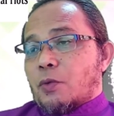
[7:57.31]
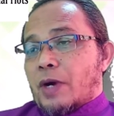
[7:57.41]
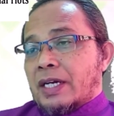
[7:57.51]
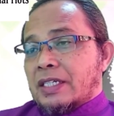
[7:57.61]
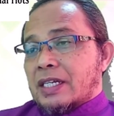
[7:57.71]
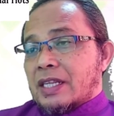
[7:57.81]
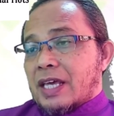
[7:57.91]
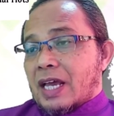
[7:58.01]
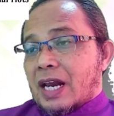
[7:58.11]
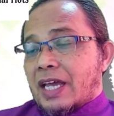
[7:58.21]

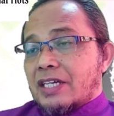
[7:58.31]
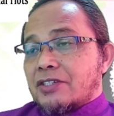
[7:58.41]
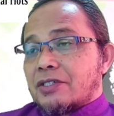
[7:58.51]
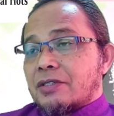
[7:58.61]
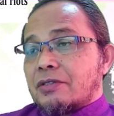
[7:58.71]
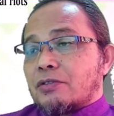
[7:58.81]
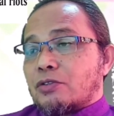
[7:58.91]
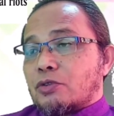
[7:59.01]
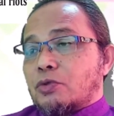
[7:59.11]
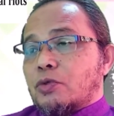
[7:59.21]
1. The Alliance.
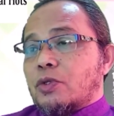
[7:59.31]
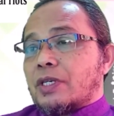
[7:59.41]
2.